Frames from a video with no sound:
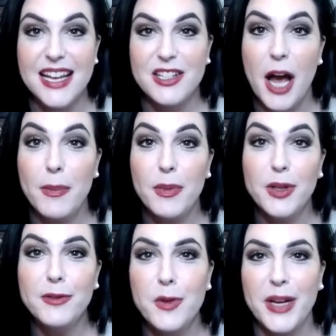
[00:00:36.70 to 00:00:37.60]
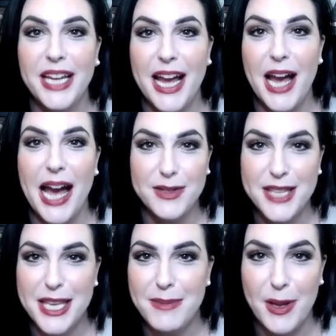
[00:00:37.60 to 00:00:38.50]
Couple of quick
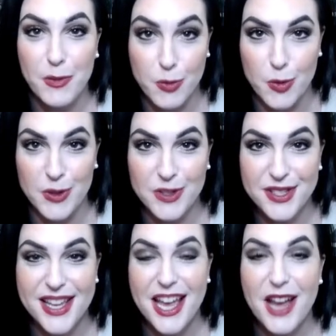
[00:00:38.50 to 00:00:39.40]
housekeeping rules.